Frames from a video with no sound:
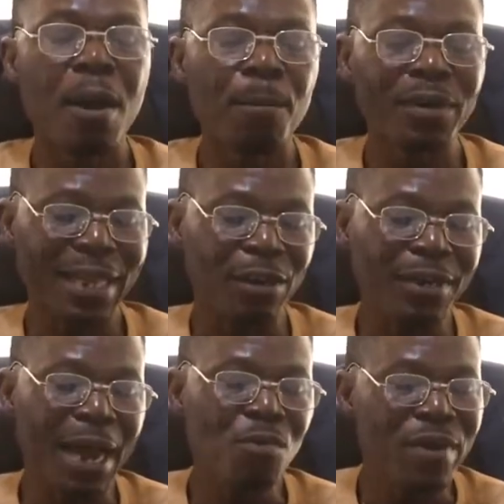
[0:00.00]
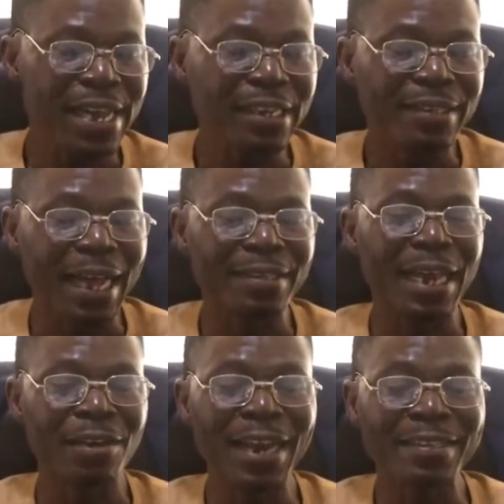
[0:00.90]
But
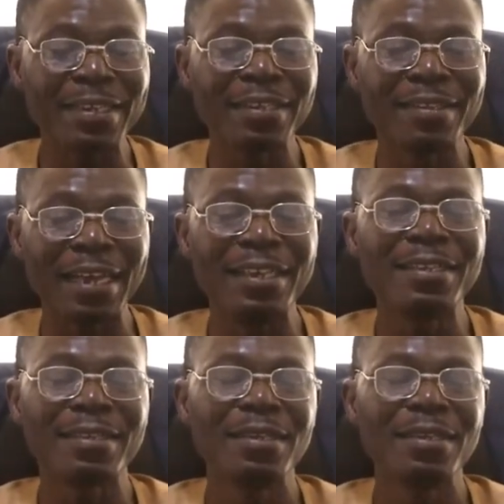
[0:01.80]
another state is that it